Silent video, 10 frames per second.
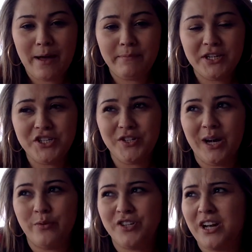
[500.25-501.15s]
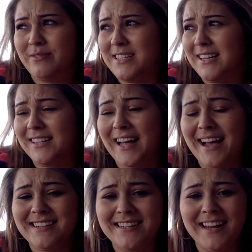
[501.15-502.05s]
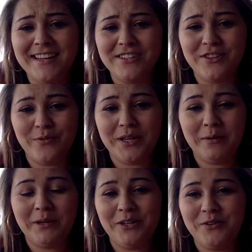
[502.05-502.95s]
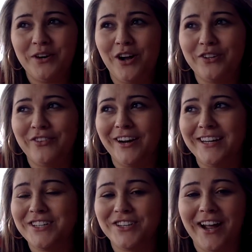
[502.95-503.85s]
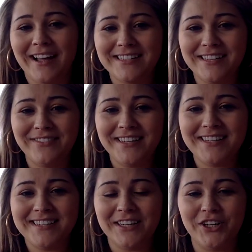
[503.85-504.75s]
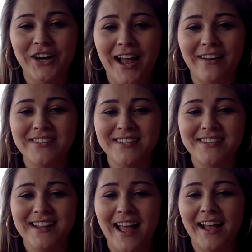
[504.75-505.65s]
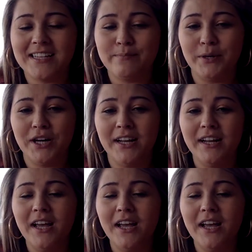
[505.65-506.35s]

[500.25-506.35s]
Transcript: I miss you. I wish I was in class today so that we could be doing all of our Easter activities and crafts and snacks, but